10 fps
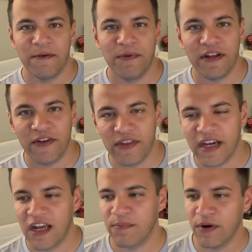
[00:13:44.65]
But if you're the
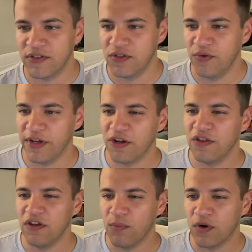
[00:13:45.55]
kind of person who you're a
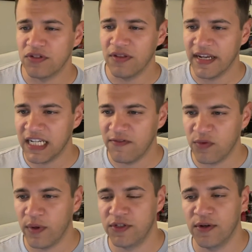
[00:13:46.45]
little more selective with
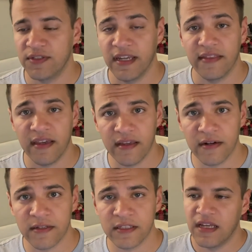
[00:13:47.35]
what you go see in
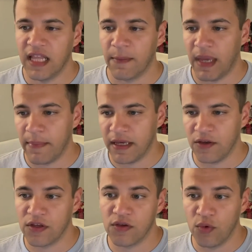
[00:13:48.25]
theaters, like maybe
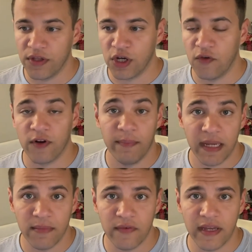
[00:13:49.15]
you only go for big
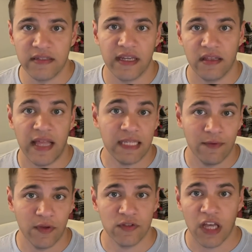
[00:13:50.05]
movies, like the last
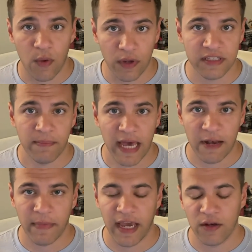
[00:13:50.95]
movie you saw was The
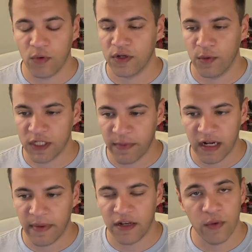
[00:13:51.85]
Batman or, or Spider
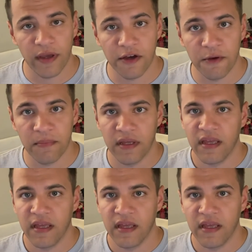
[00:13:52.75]
Man No Way Home,